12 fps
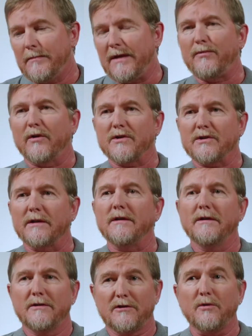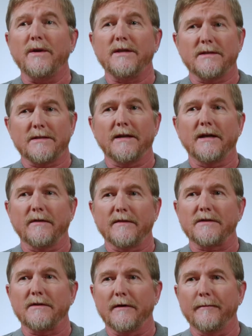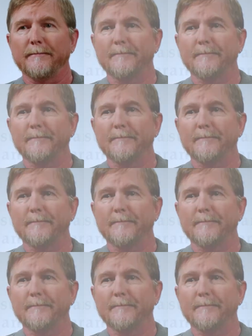Me personally, 2 weeks is a heck of a start.